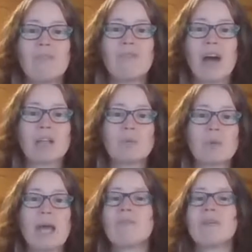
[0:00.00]
In fact,
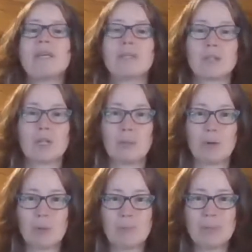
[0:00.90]
we have a
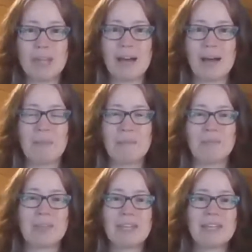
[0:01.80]
learning room
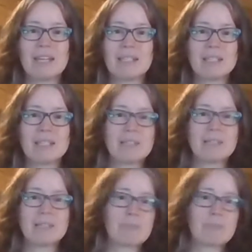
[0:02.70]
that's
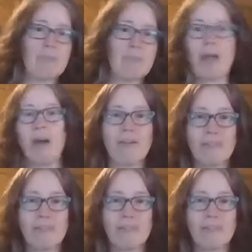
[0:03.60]
my
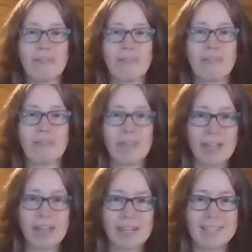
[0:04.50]
office,
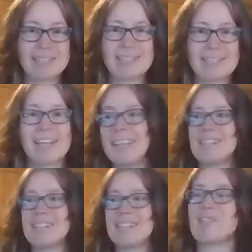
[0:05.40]

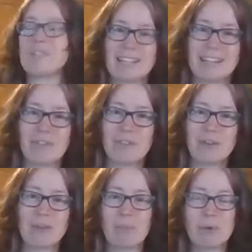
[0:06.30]
and it's
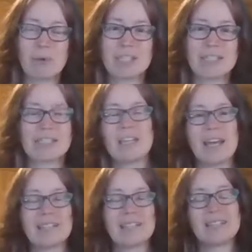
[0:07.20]
got another desk in there
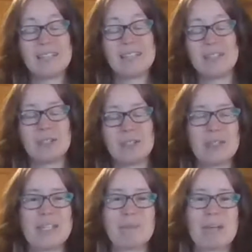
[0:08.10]
for the boys to
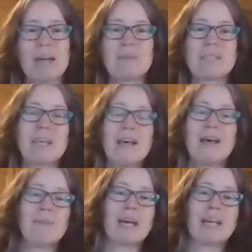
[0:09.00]
sit at that they
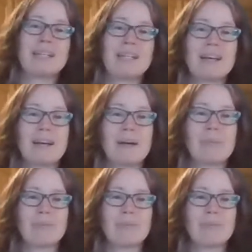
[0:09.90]
do sometimes.